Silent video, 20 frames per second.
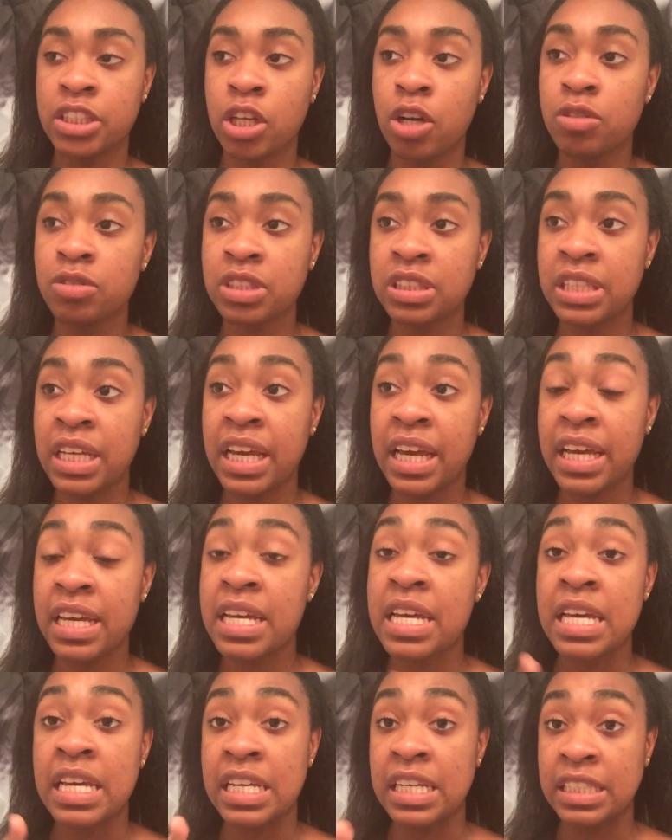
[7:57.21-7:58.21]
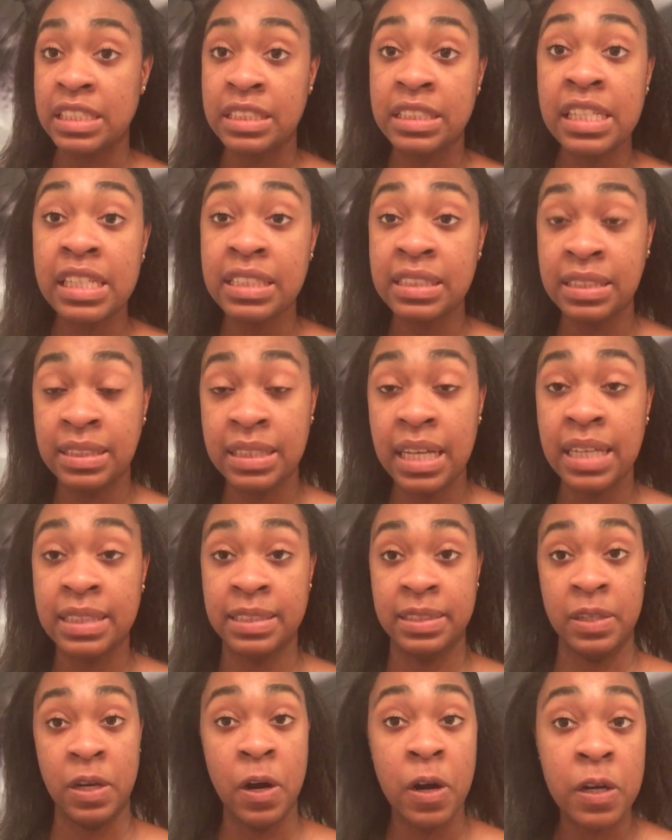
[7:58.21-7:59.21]
Don't say, this
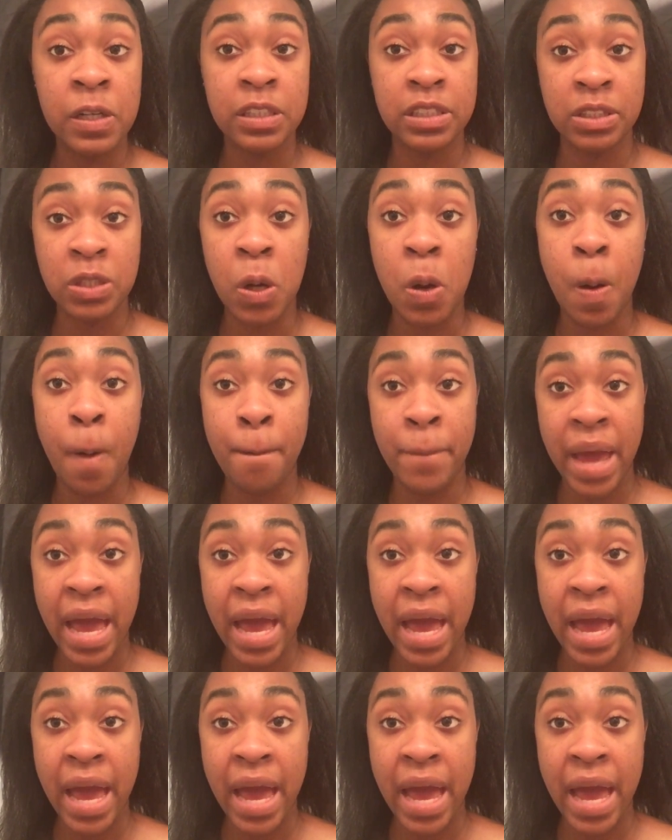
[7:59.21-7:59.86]
doesn't hurt so